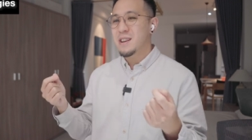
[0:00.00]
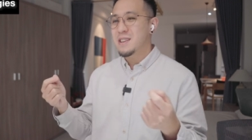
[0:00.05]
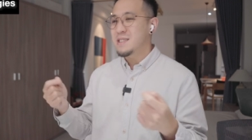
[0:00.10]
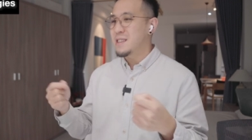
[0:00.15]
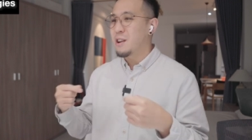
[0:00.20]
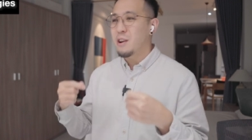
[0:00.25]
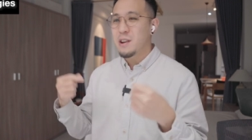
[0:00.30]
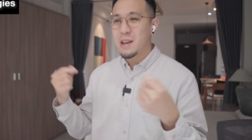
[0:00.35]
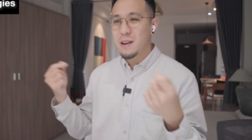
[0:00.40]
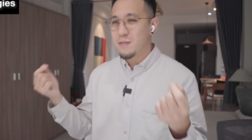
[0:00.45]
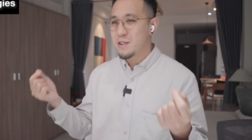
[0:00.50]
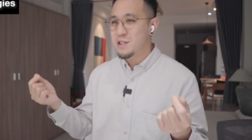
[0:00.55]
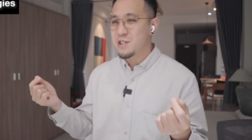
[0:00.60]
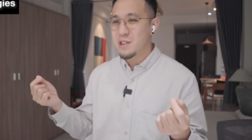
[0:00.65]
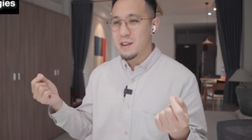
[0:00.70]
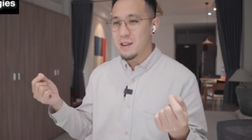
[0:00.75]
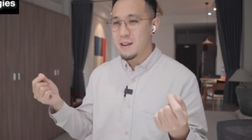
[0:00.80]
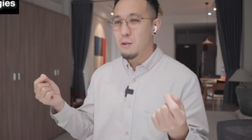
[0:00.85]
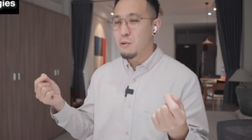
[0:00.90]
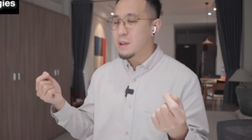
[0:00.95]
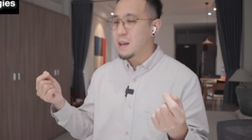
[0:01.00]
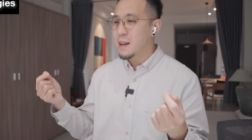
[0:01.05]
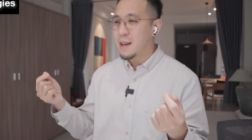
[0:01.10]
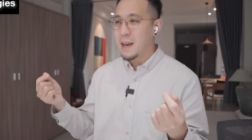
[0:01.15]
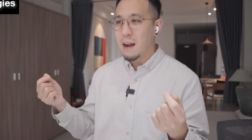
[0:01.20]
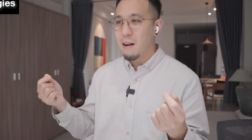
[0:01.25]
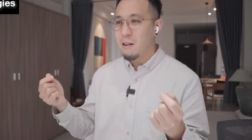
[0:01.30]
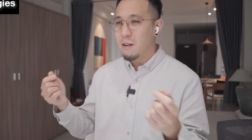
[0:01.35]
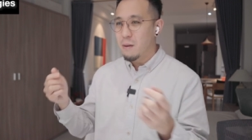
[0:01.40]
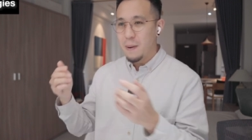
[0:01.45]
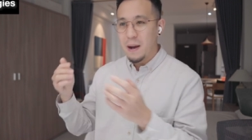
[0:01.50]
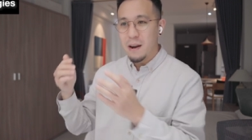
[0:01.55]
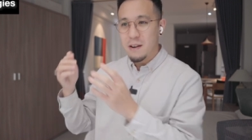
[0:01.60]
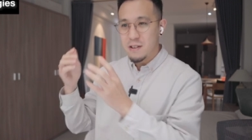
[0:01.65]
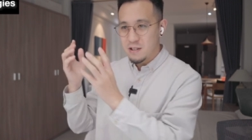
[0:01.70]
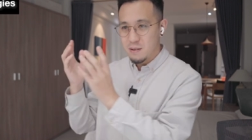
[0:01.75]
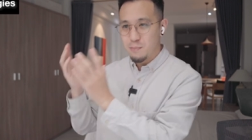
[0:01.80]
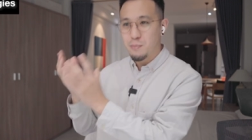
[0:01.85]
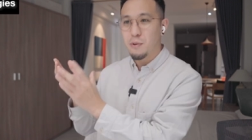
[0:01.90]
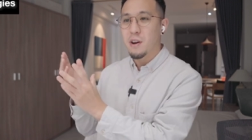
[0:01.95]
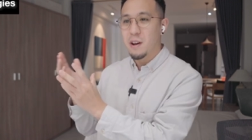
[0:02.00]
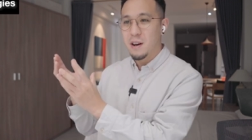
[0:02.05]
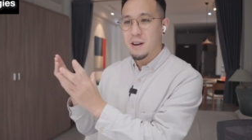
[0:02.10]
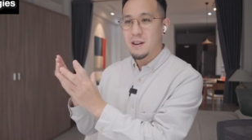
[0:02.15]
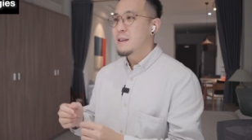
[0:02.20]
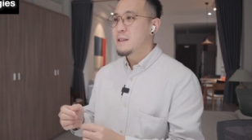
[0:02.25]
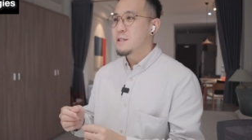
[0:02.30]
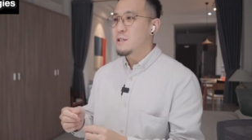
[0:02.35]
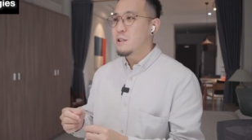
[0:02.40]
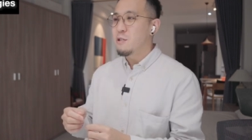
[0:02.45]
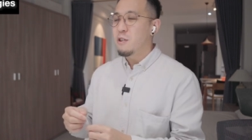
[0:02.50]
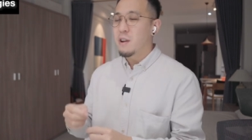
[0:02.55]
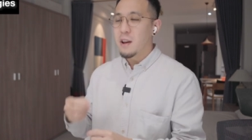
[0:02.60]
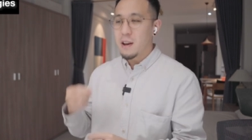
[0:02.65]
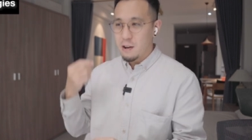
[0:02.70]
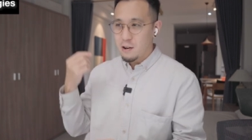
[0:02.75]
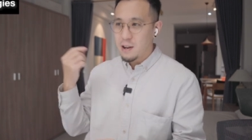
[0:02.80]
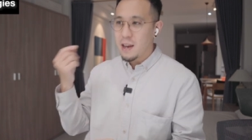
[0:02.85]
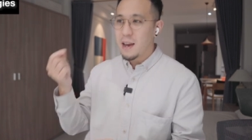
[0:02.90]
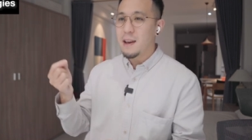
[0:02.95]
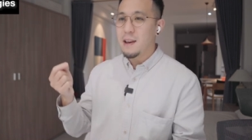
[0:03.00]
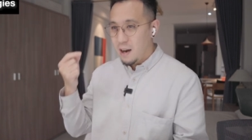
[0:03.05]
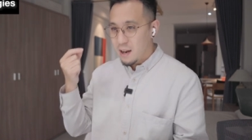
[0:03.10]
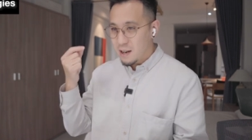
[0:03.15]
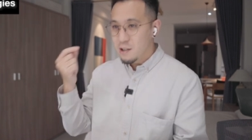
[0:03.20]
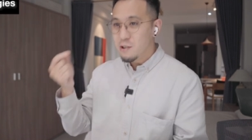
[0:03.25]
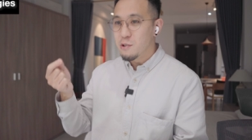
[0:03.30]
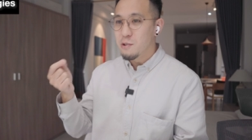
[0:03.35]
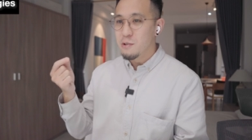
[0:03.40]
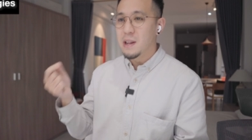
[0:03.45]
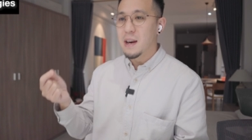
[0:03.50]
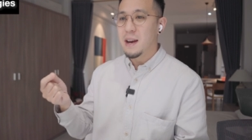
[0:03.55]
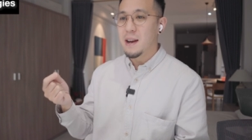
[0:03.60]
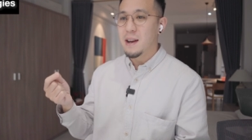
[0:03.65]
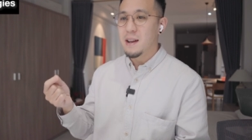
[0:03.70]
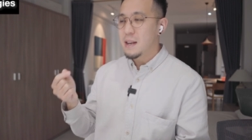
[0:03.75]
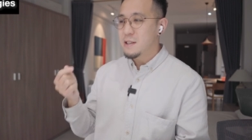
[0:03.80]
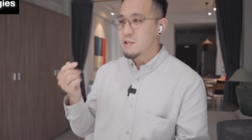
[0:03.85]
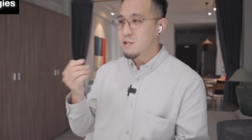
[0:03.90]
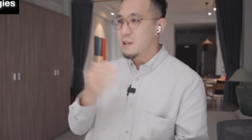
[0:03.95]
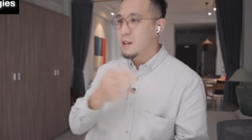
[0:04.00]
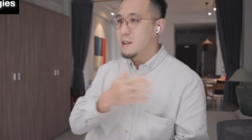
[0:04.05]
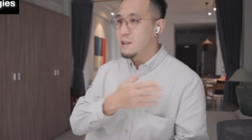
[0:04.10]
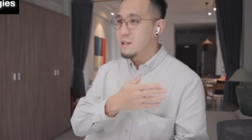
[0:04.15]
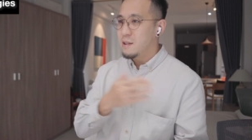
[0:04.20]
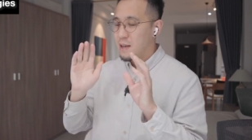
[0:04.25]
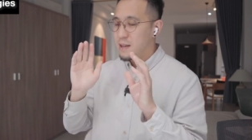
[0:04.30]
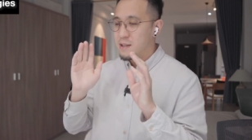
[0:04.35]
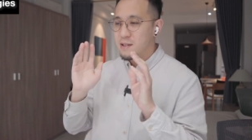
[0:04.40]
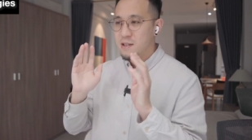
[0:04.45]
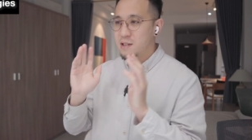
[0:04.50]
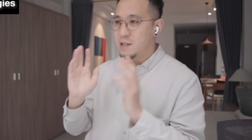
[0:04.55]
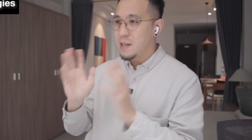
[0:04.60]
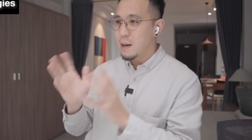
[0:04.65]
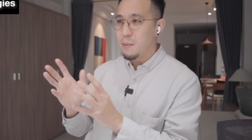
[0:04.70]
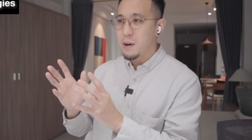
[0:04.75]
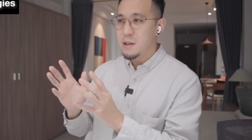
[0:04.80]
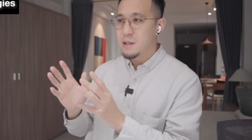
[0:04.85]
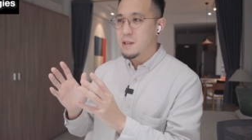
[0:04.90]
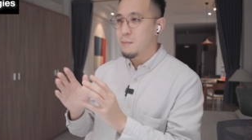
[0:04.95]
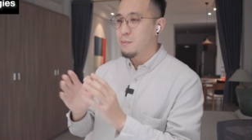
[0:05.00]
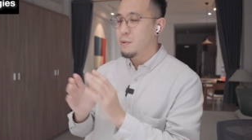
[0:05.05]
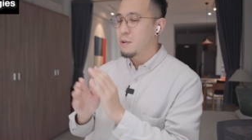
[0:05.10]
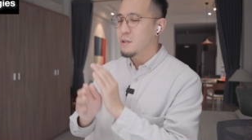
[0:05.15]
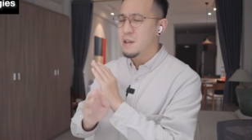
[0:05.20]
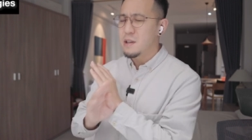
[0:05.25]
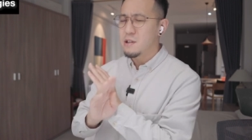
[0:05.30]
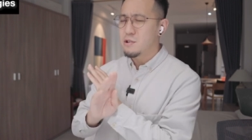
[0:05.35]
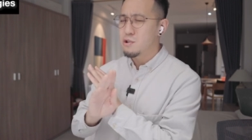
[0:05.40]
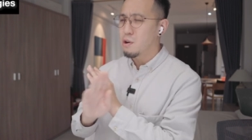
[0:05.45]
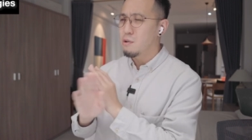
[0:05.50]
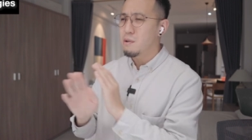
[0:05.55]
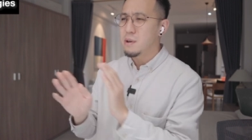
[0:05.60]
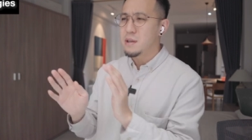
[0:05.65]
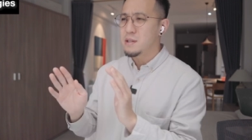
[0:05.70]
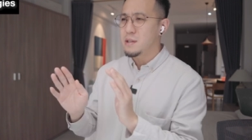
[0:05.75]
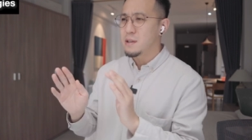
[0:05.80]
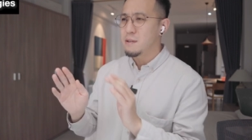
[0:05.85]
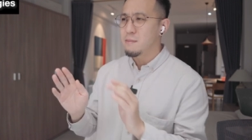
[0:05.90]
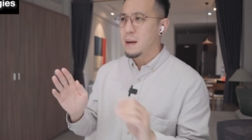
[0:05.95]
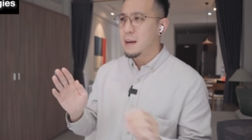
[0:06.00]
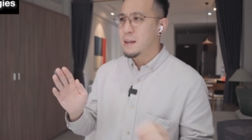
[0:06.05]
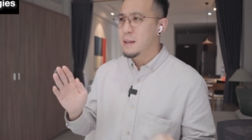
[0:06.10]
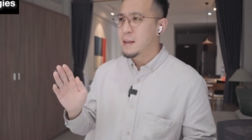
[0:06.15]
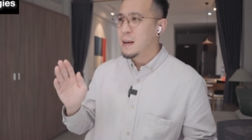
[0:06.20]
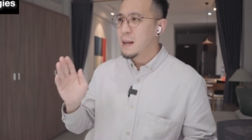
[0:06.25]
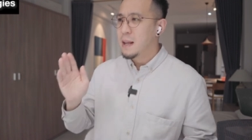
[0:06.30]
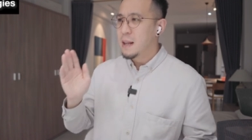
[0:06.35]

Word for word: Because they don't give a all they care about is the product. So you're like, okay, I can do that. So then it's a step-by-step process. It's so easy, man.